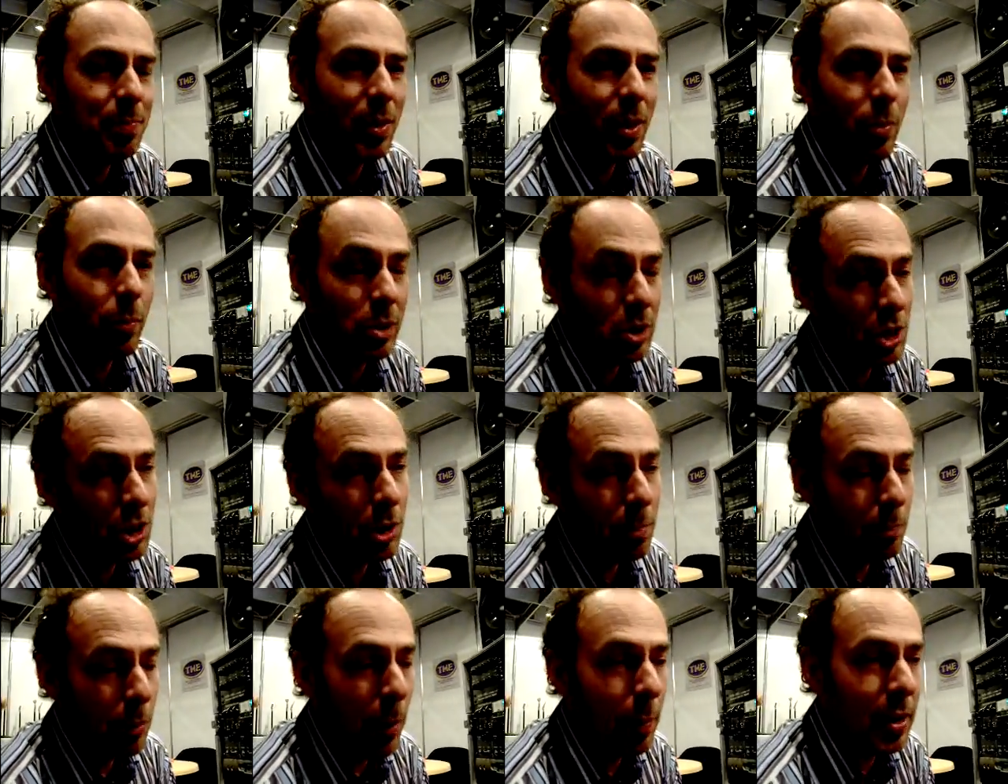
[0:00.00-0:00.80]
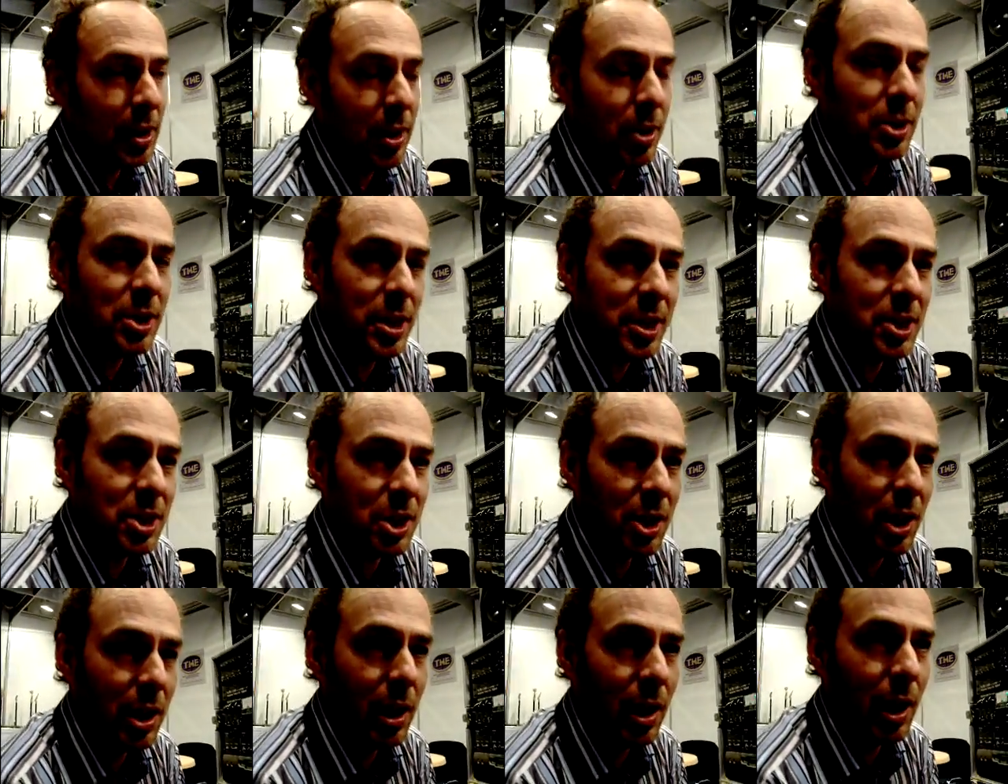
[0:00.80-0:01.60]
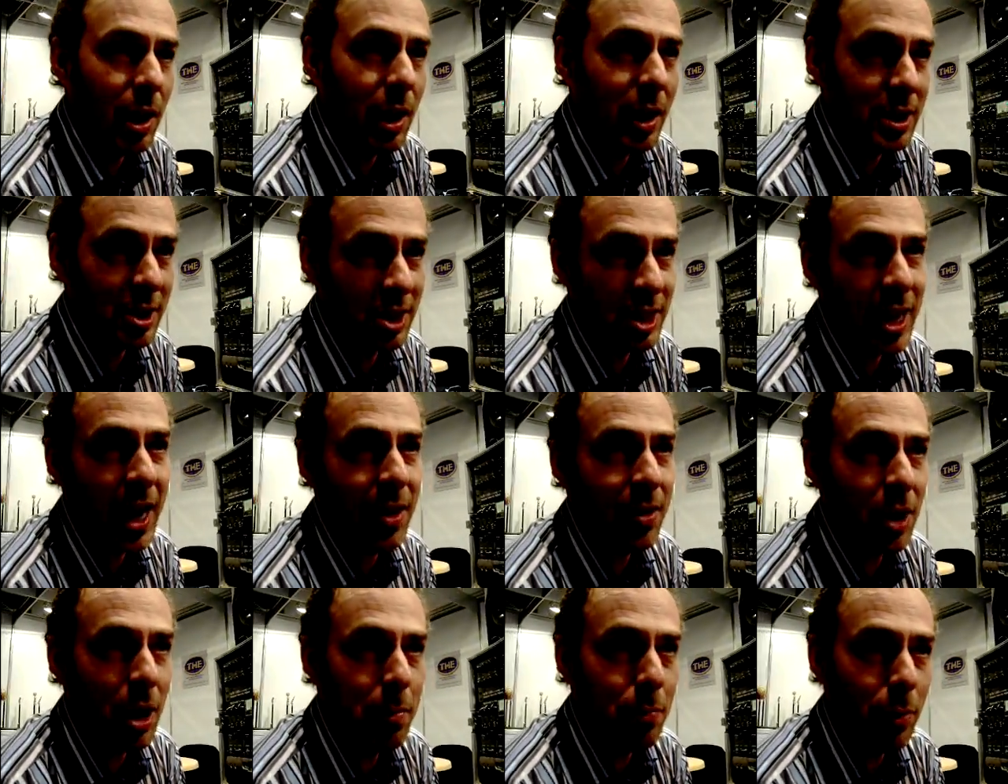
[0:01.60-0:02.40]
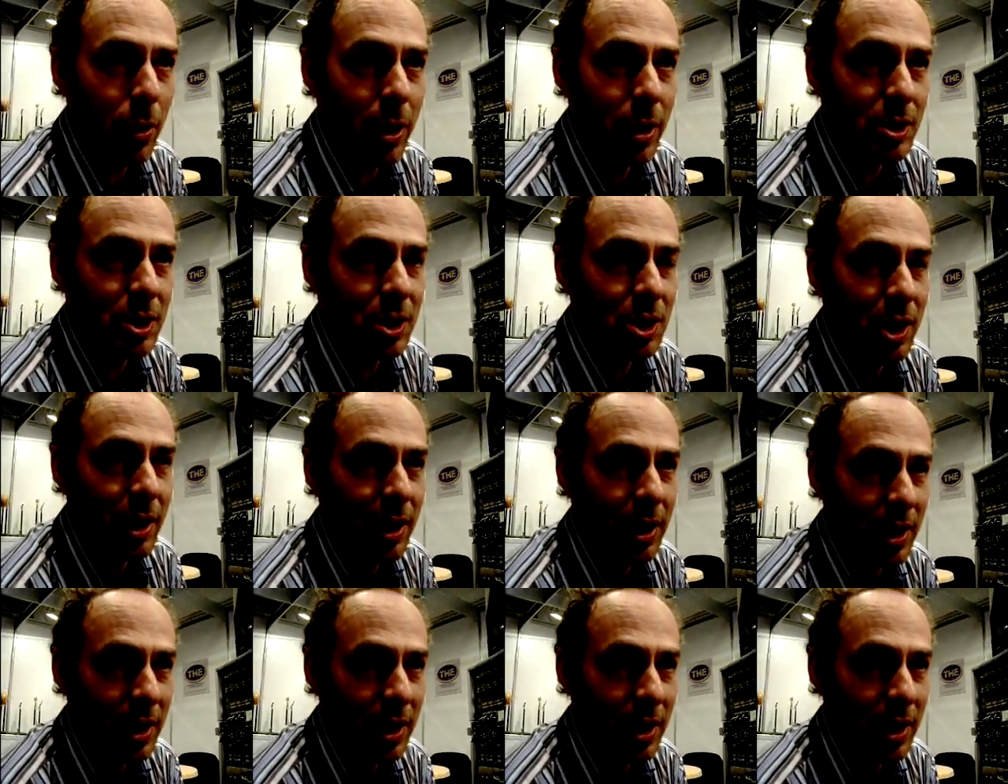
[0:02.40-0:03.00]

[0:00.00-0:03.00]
which you can probably use in its standalone product in